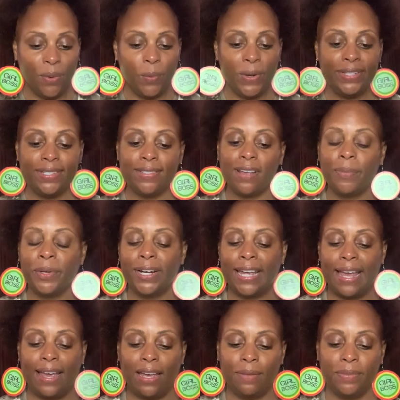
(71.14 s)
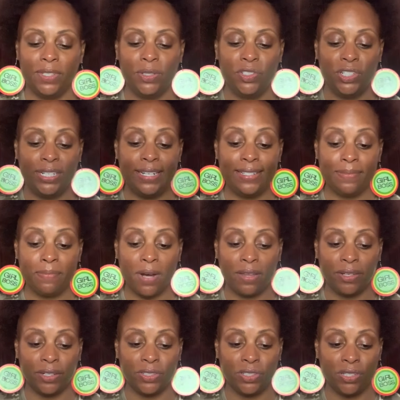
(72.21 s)
When summer came, Eugenie's
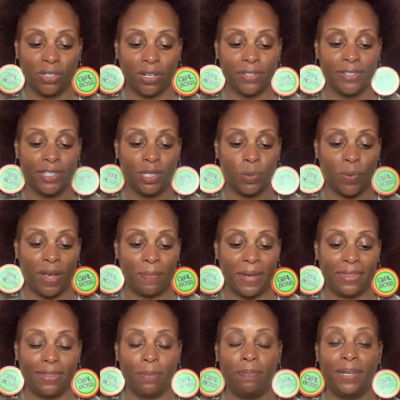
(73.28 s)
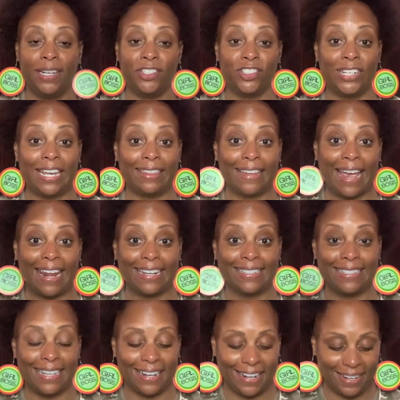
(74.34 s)
mother took her to swim at the beach in Atlantic
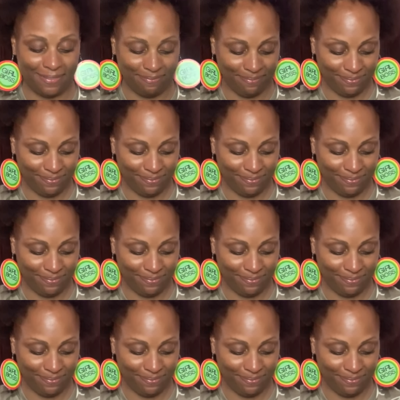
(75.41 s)
City.